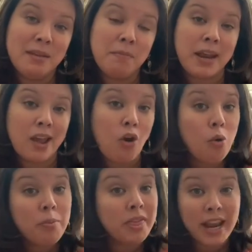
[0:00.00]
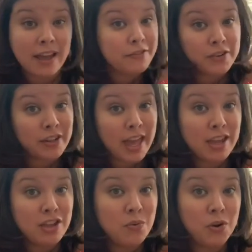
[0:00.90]
But I hope that after
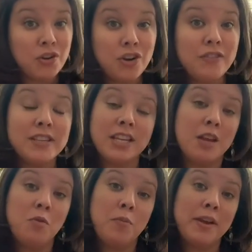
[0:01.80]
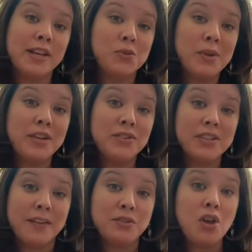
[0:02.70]
that you weren't nervous anymore because we used
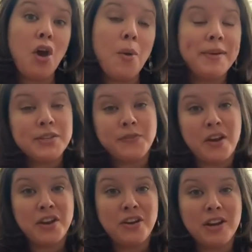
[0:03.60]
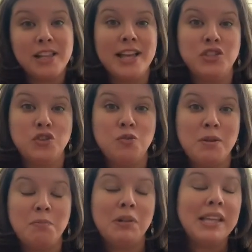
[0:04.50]
to have so much fun in our classroom
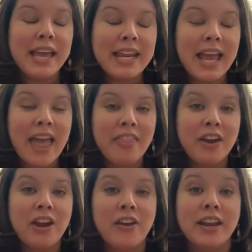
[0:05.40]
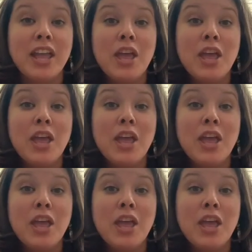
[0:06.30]
and play together and